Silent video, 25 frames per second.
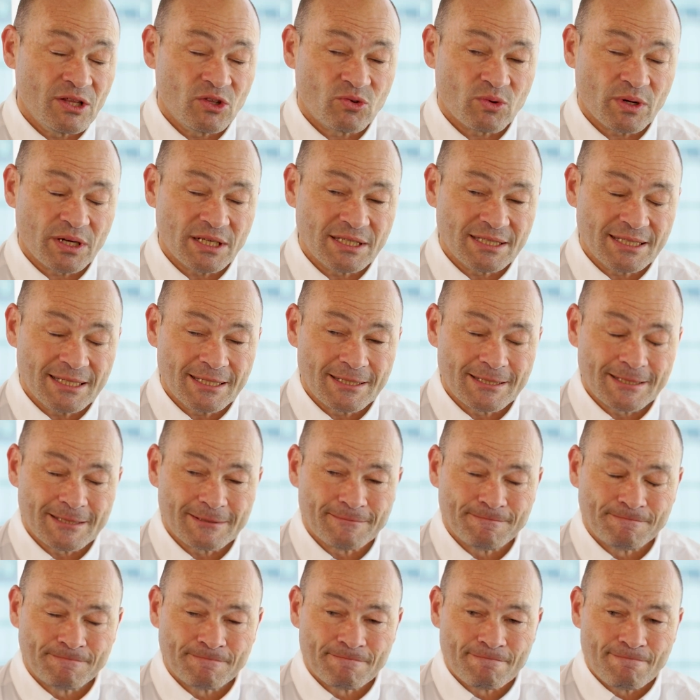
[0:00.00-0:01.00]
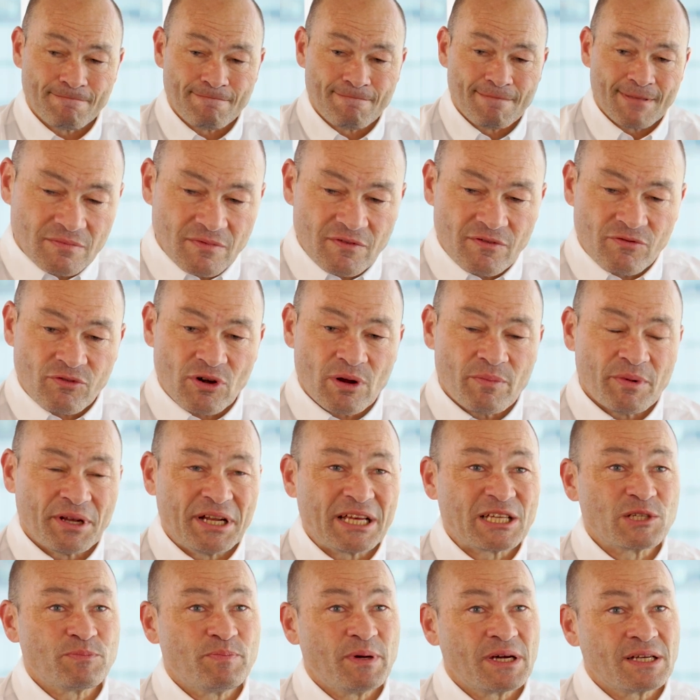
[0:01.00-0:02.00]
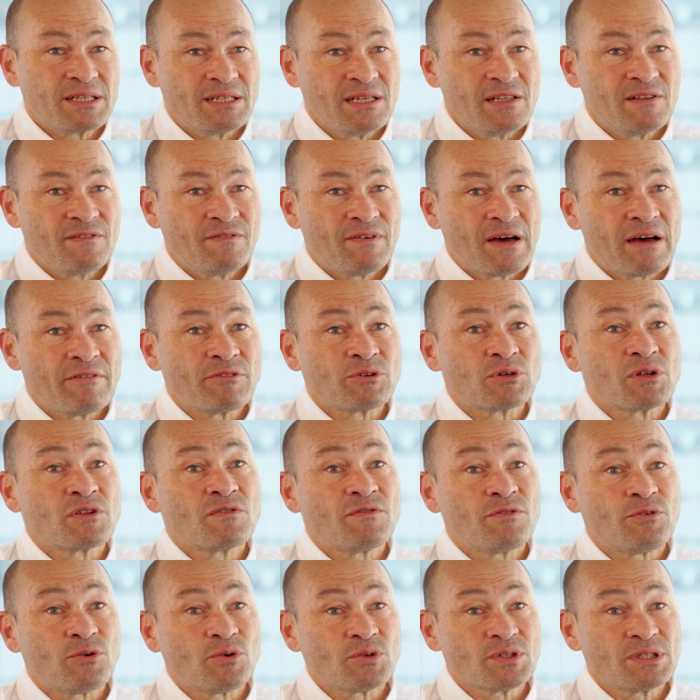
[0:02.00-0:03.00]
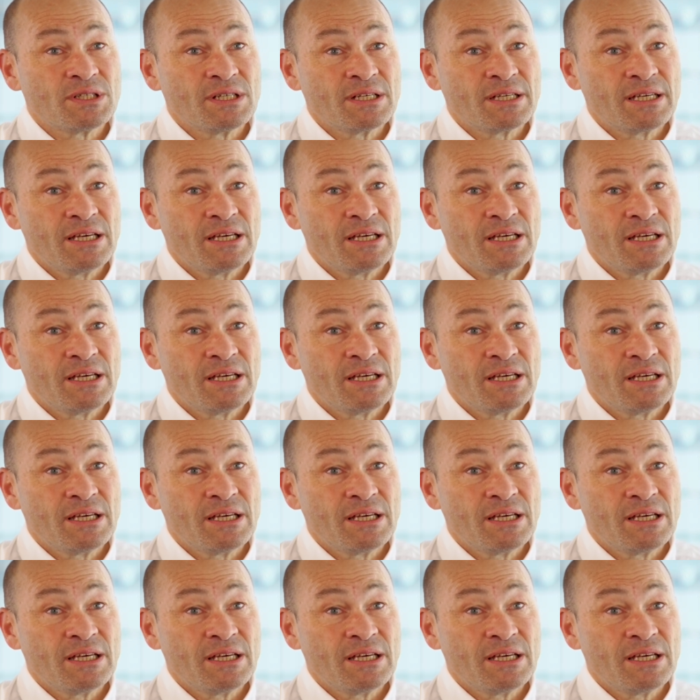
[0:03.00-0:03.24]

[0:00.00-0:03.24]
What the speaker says: in 26. From an expected 540